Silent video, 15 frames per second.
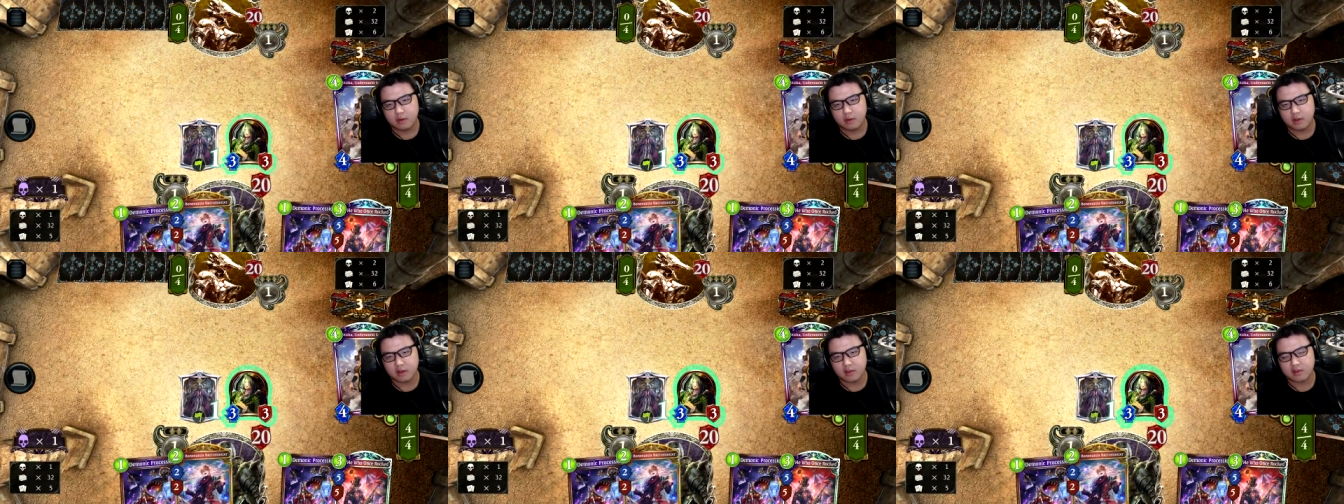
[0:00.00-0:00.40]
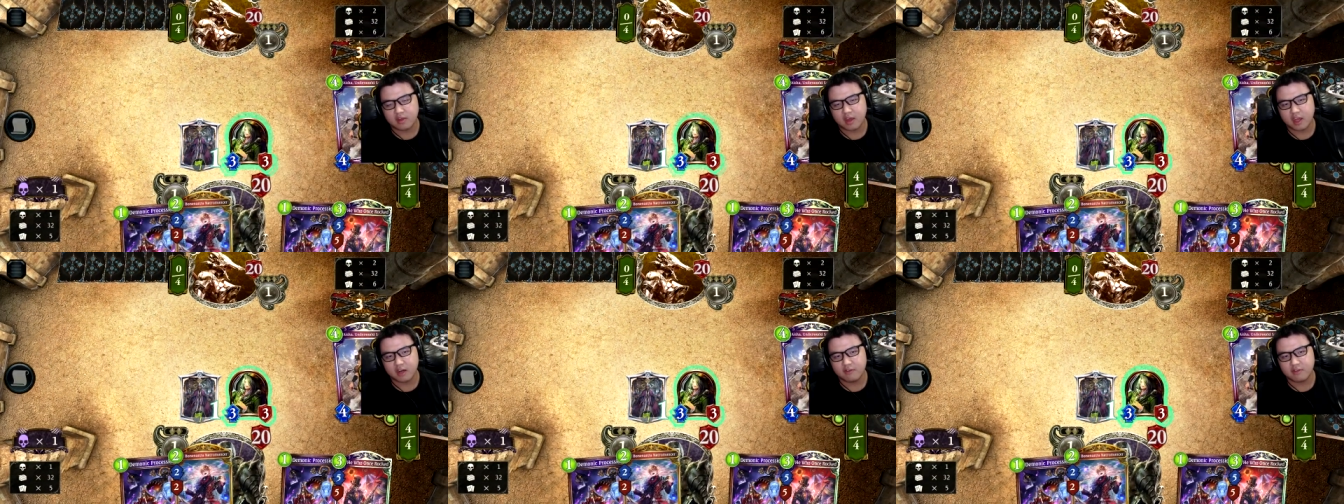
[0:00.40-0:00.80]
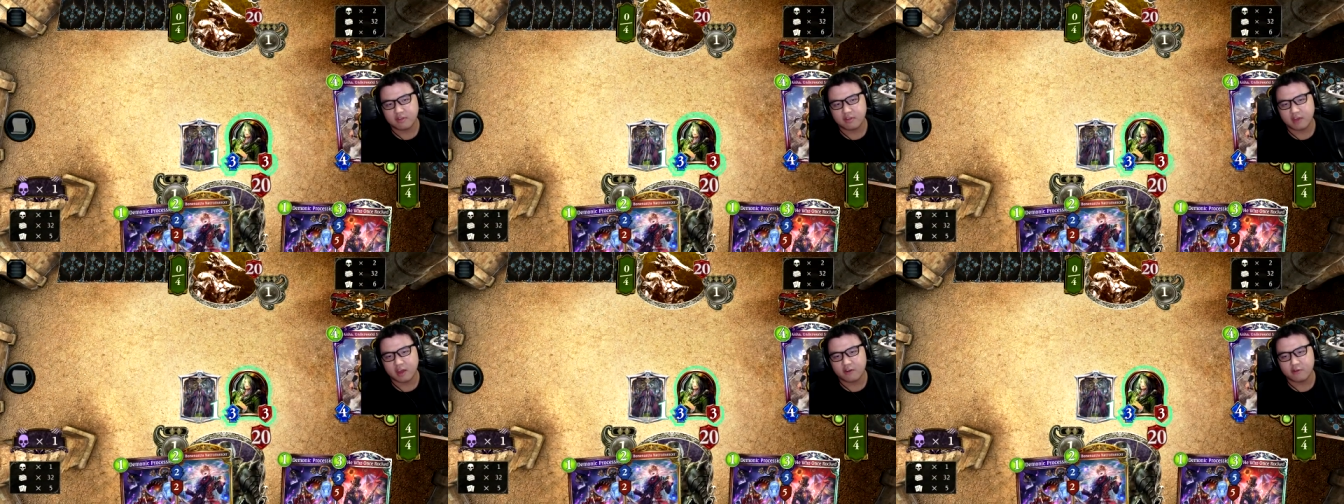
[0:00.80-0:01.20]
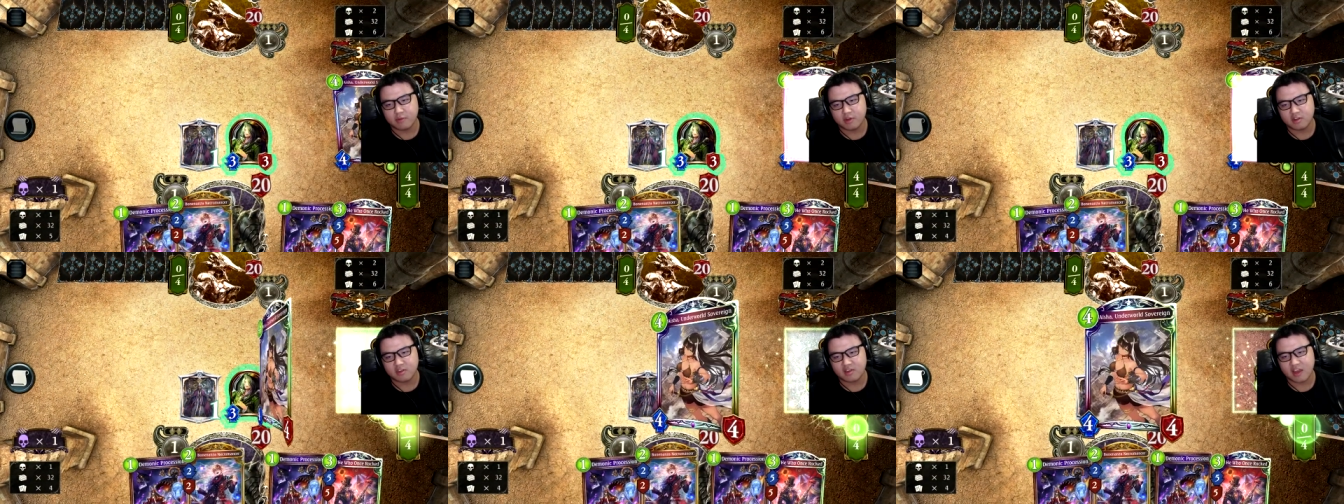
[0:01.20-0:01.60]
It is kind of sad for me
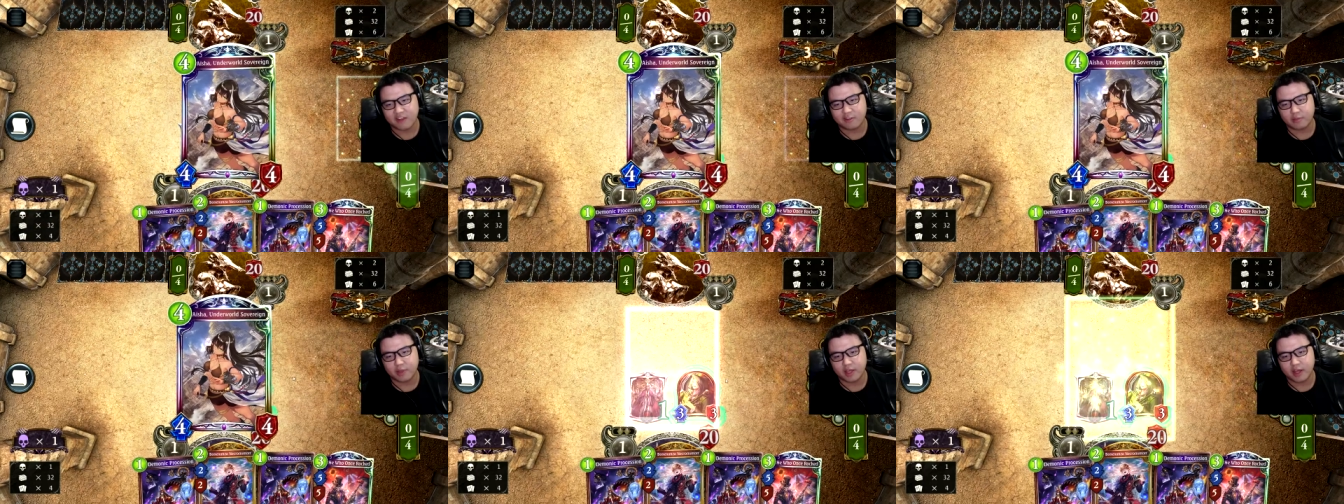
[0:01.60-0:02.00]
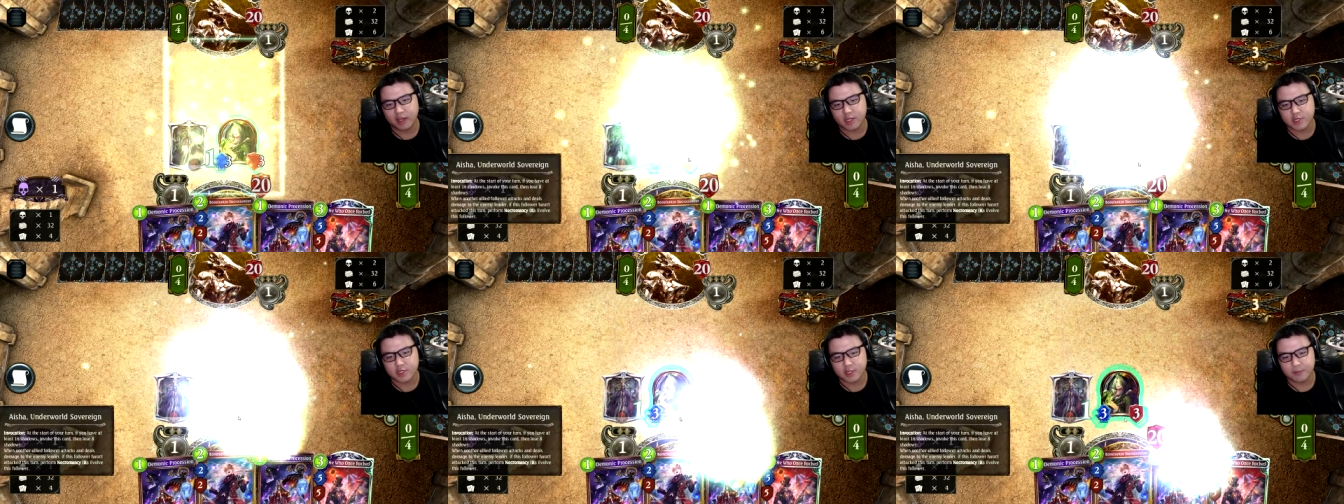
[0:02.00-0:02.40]
to just have to play Aisha.